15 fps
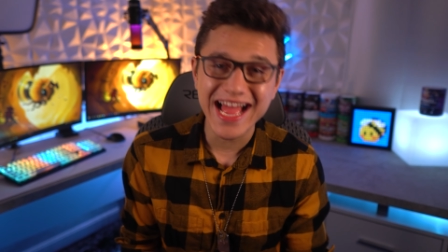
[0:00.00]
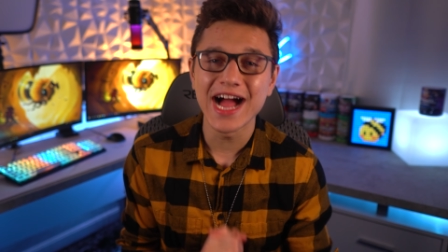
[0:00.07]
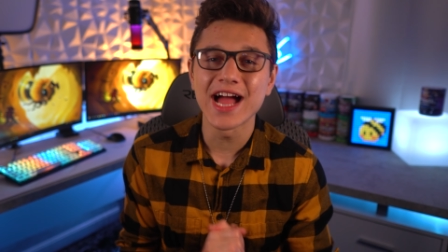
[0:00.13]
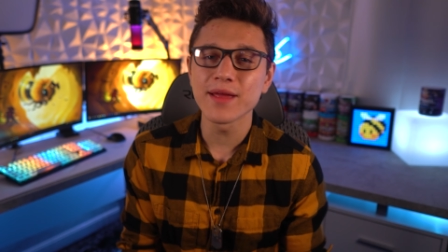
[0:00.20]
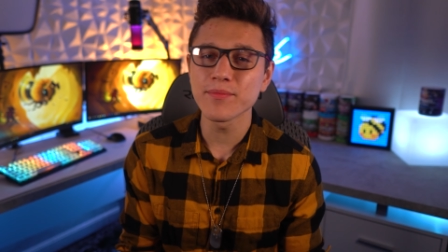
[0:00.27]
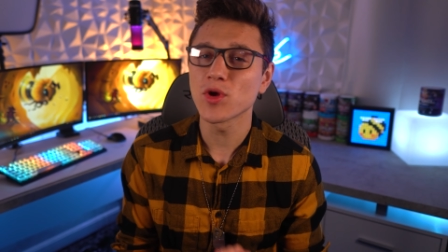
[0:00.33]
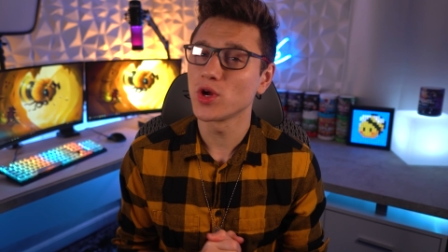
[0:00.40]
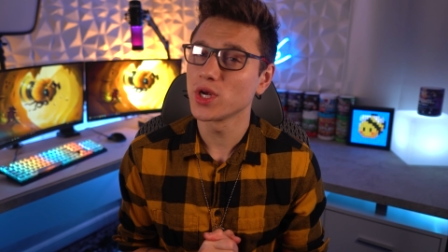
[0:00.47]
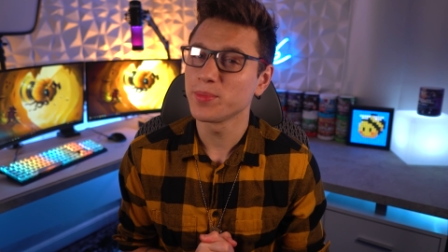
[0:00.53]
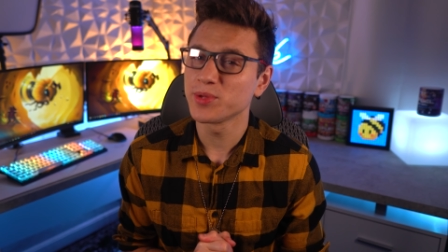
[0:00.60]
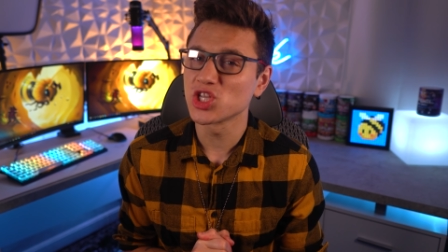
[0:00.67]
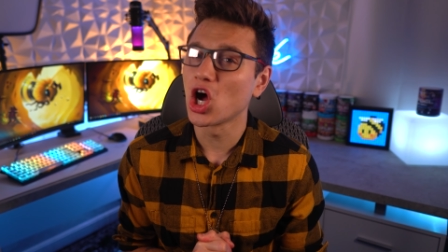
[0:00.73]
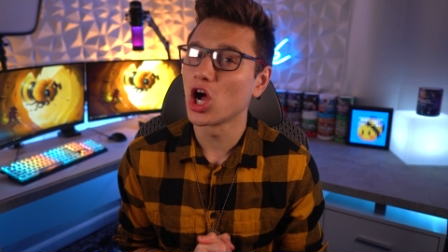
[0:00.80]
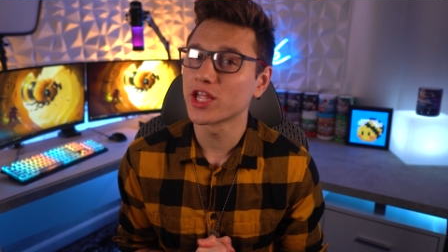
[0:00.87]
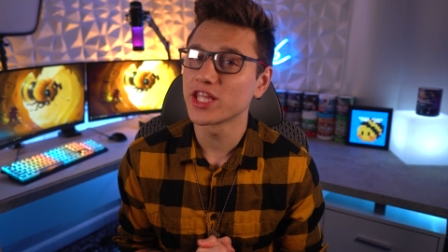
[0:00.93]
I'm going to be
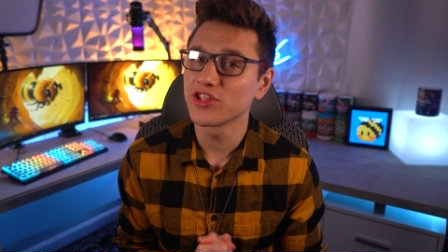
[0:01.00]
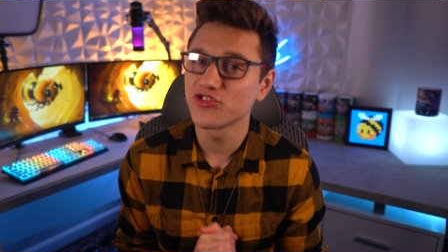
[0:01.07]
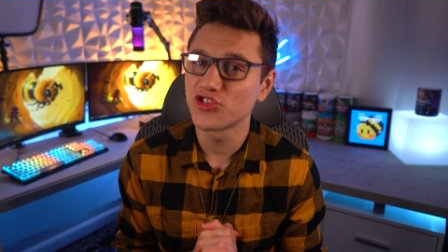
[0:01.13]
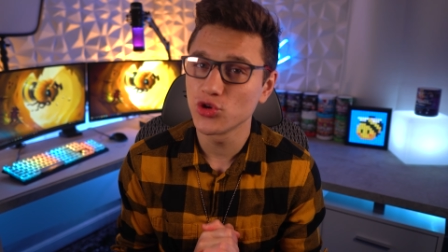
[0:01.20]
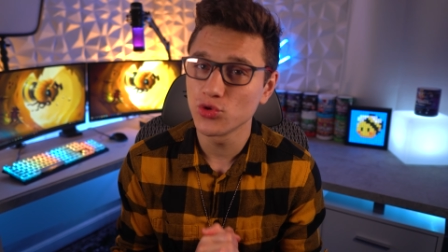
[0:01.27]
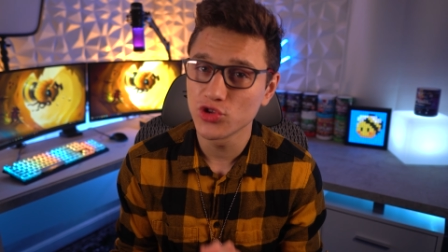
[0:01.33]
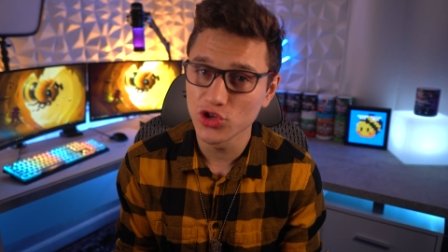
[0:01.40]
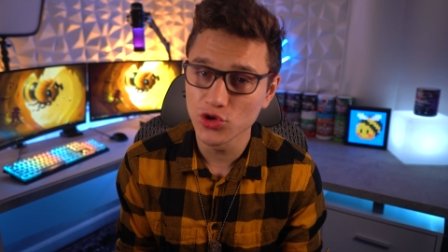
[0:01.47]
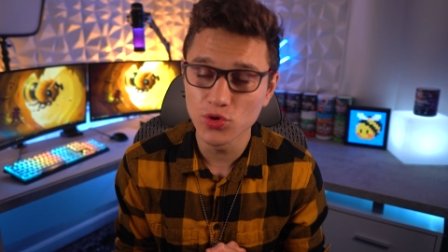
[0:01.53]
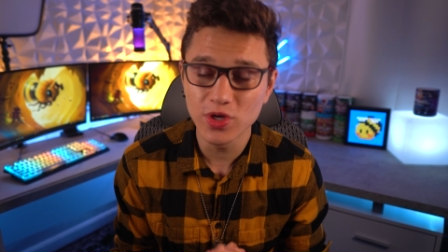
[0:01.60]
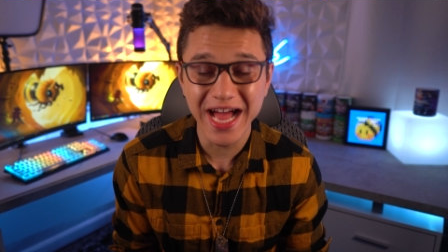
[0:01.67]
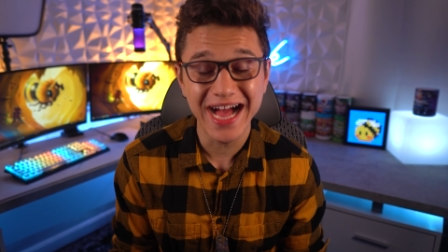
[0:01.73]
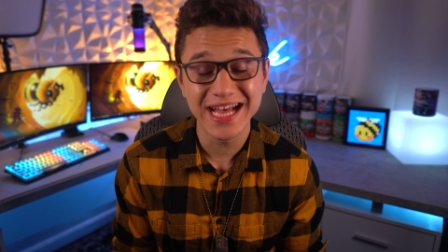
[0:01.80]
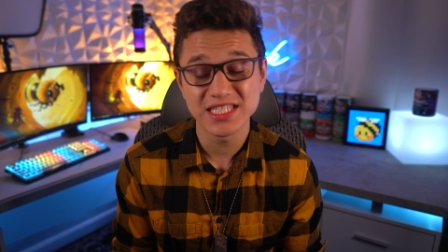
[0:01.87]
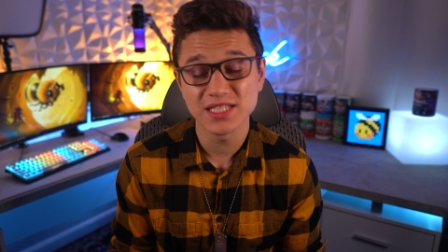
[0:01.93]
talking to you
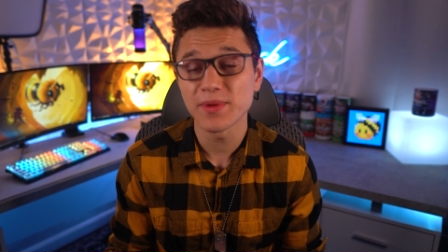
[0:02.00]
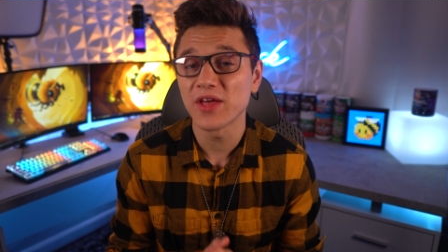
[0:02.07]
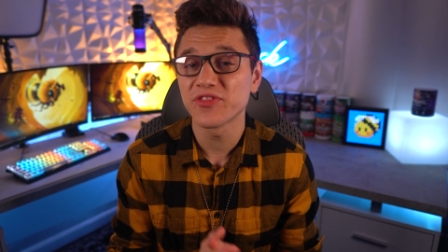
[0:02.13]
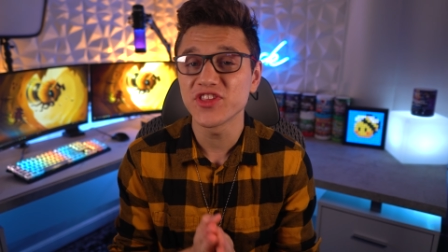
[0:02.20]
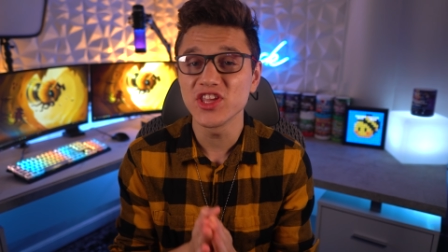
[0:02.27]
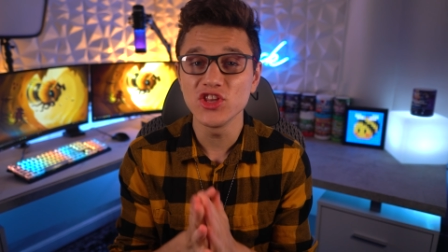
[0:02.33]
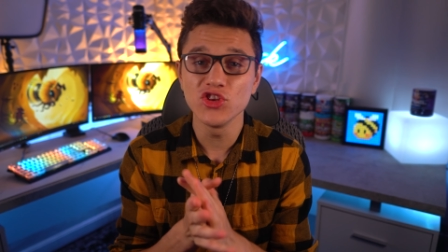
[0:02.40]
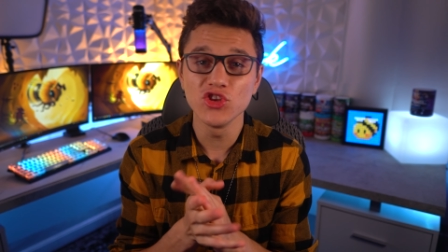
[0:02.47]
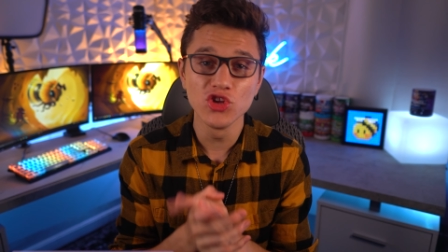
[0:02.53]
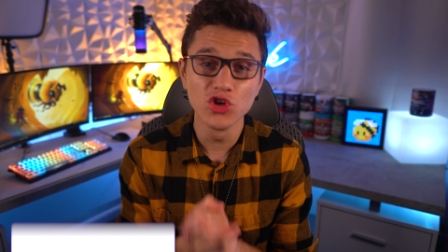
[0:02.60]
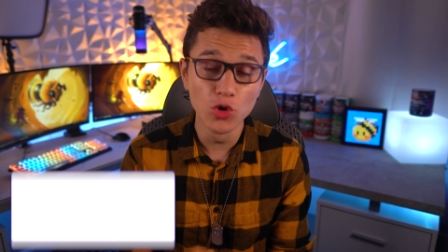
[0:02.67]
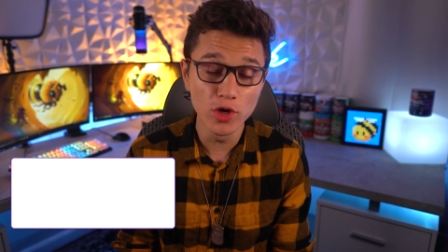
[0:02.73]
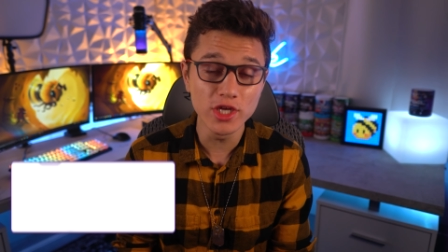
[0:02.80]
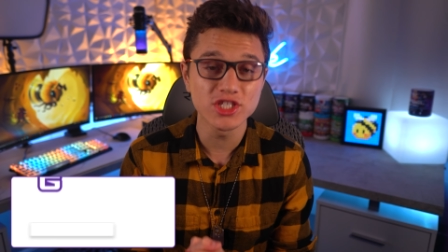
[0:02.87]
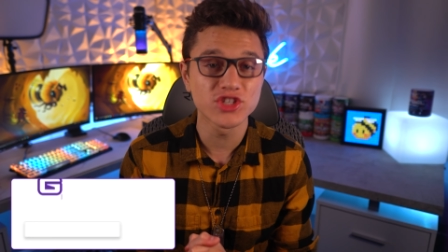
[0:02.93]
guys about the
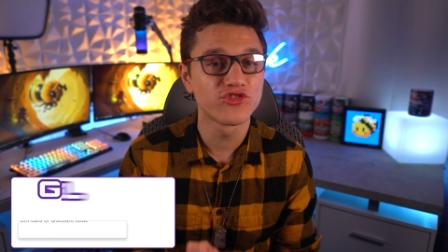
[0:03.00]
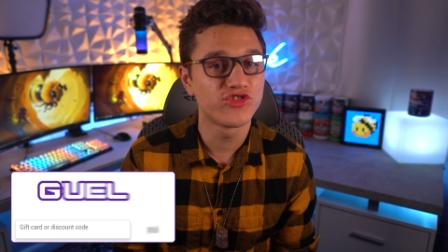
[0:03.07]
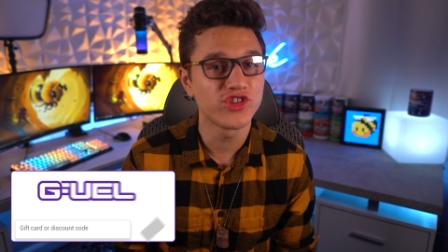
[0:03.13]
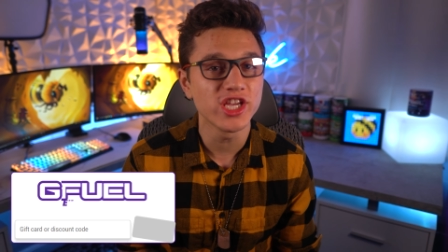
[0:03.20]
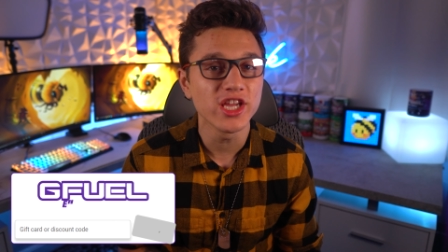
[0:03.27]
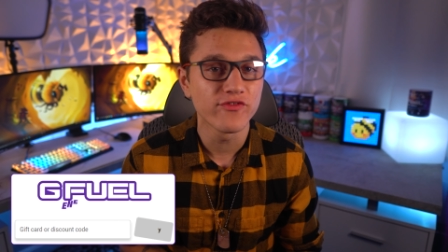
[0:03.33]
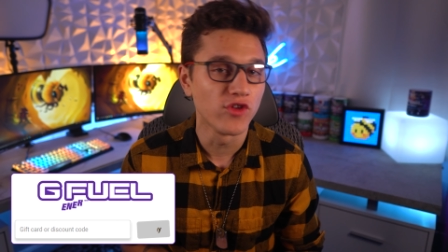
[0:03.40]
newest G